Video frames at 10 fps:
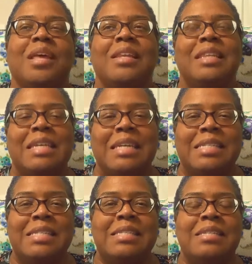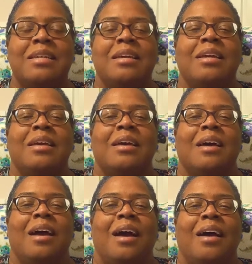list.
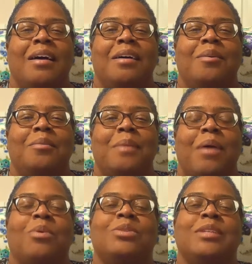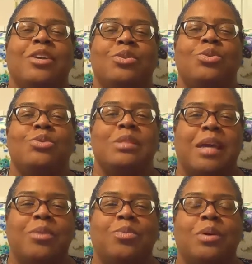Um, I won't tell you who
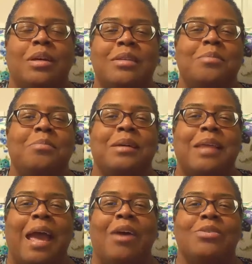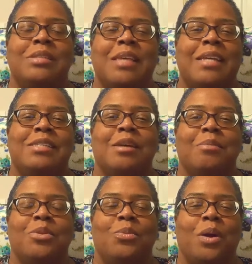said what, but I'll say some
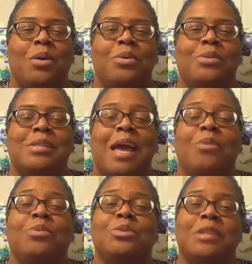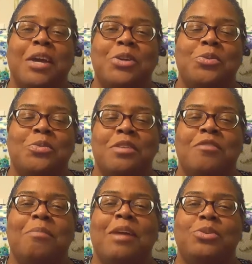of the words. I will tell you one
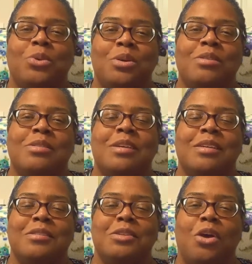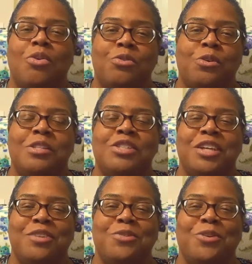of my daughters is an
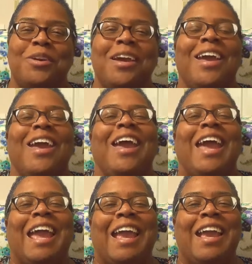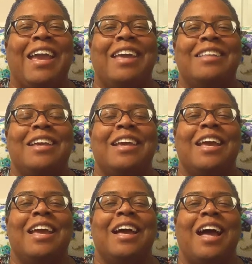overachiever. And
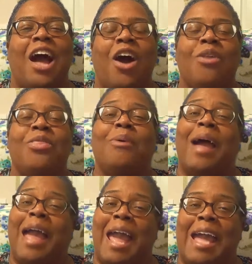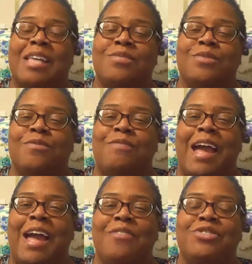although I asked for
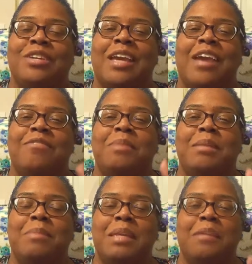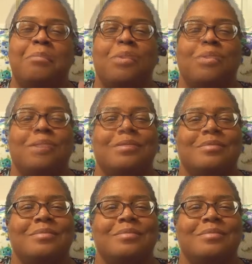five, she gave me many more.